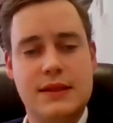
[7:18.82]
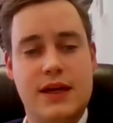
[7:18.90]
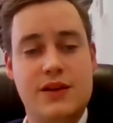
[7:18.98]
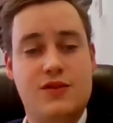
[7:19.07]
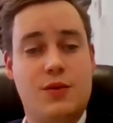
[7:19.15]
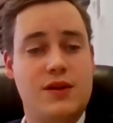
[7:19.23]

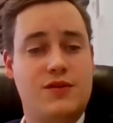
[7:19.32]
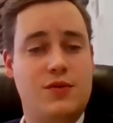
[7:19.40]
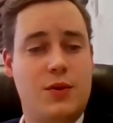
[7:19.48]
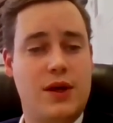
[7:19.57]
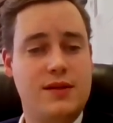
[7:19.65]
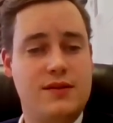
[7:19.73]
In
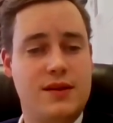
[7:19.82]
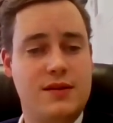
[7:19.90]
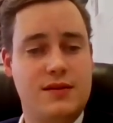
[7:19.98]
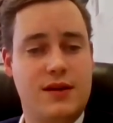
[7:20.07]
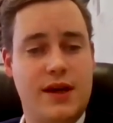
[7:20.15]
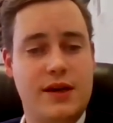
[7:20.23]
2020,
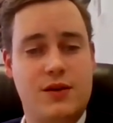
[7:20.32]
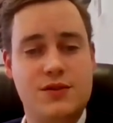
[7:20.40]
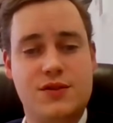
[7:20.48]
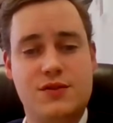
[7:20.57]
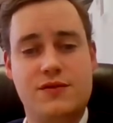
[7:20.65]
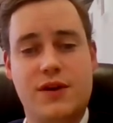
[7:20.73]
Delta-9
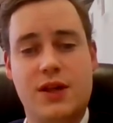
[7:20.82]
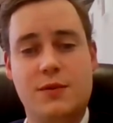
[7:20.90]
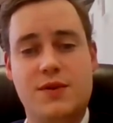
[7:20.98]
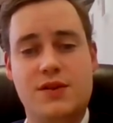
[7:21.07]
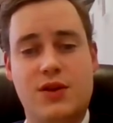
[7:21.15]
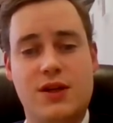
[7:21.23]
also
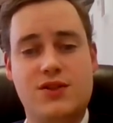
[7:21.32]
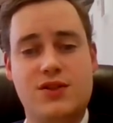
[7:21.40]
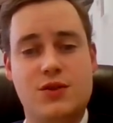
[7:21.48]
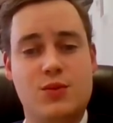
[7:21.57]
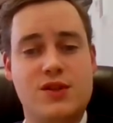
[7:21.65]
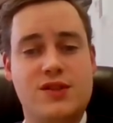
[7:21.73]
developed and launched
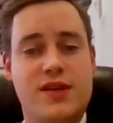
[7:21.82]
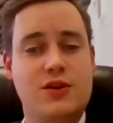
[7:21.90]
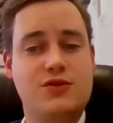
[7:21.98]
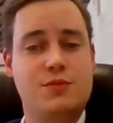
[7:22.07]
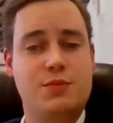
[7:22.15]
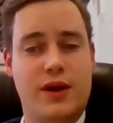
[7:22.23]
numerous
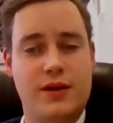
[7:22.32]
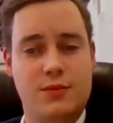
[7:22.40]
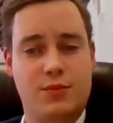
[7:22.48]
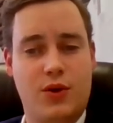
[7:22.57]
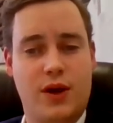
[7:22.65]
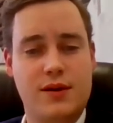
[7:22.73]
house
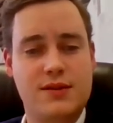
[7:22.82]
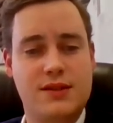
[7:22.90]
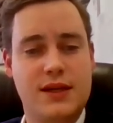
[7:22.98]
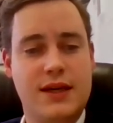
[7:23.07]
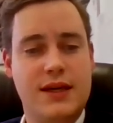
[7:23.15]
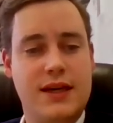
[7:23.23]
branded products
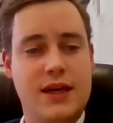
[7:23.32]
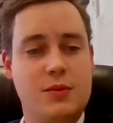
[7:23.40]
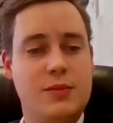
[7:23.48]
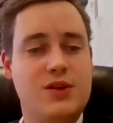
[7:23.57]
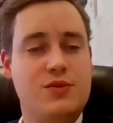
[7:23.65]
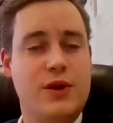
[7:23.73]
in the
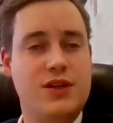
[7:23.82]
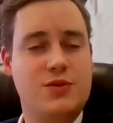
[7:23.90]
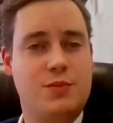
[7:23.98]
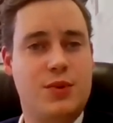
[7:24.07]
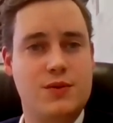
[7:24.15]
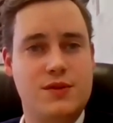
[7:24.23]

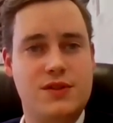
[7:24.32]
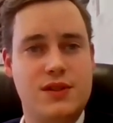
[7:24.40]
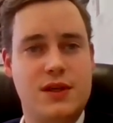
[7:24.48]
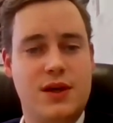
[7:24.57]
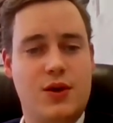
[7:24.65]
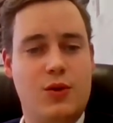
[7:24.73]
mid-range
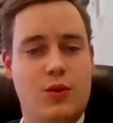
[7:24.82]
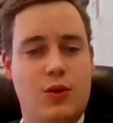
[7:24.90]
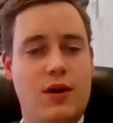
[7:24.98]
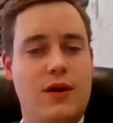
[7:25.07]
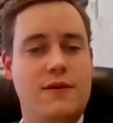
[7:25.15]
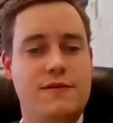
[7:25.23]
potency
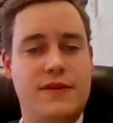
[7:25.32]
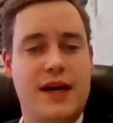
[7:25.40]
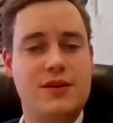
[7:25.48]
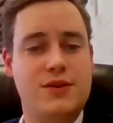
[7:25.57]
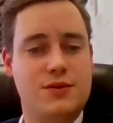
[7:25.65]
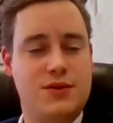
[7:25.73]
or
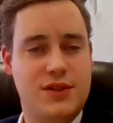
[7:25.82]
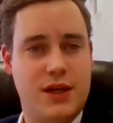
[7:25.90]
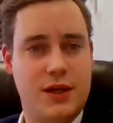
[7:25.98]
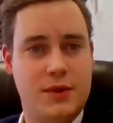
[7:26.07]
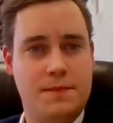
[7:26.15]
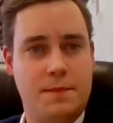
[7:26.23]
value
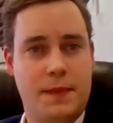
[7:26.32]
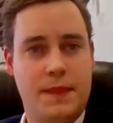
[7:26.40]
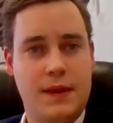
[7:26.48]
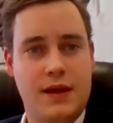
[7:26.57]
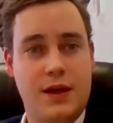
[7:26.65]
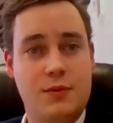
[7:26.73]
segment
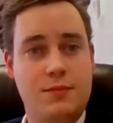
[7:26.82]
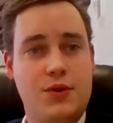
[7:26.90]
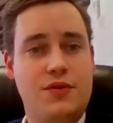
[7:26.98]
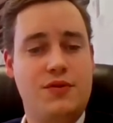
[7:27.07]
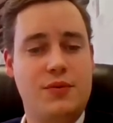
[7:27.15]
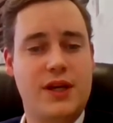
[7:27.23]
in
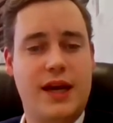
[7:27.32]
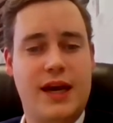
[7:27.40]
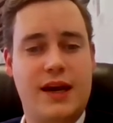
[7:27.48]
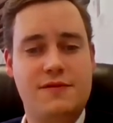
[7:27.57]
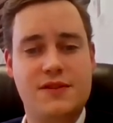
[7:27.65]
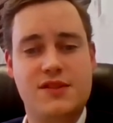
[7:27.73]
both
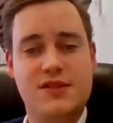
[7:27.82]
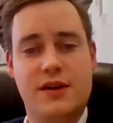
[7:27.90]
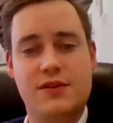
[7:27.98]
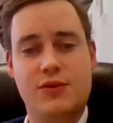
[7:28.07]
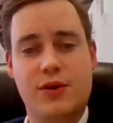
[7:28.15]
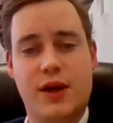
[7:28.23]
3.5 and
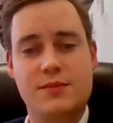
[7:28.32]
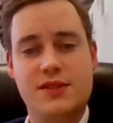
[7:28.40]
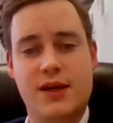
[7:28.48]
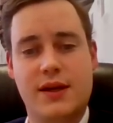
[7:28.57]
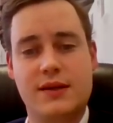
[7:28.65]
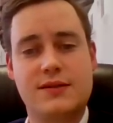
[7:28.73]
7 gram
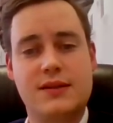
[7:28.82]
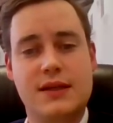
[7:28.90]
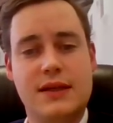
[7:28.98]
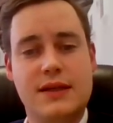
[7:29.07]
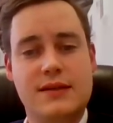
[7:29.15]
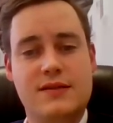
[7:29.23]
settings
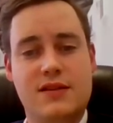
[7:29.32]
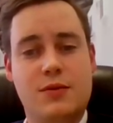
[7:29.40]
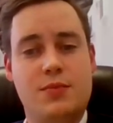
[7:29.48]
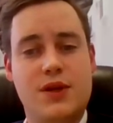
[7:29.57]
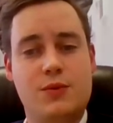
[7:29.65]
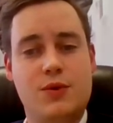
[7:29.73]
to
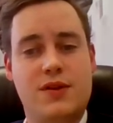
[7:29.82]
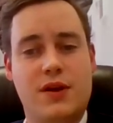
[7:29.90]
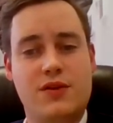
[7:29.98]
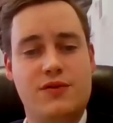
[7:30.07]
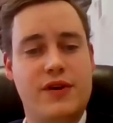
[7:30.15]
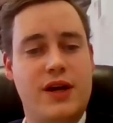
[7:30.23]
compete with
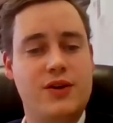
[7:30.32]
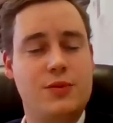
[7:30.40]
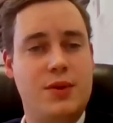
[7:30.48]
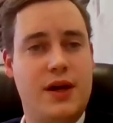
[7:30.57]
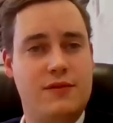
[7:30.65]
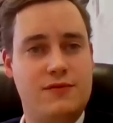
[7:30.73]
other value
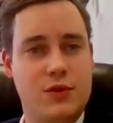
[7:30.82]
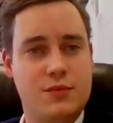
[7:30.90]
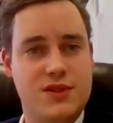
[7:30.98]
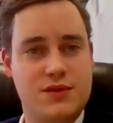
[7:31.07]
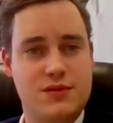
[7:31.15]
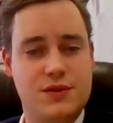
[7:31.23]

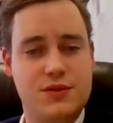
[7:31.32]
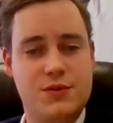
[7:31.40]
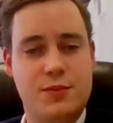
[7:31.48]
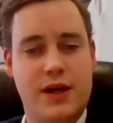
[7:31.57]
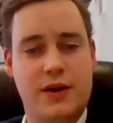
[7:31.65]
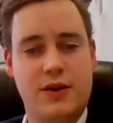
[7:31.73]
platforms
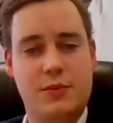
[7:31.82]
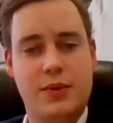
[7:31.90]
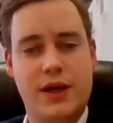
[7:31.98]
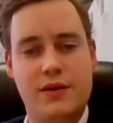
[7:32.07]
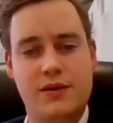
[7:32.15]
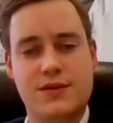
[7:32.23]
introduced by our
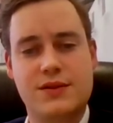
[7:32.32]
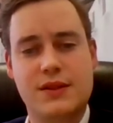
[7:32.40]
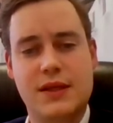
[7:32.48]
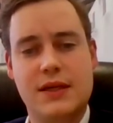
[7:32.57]
competitors.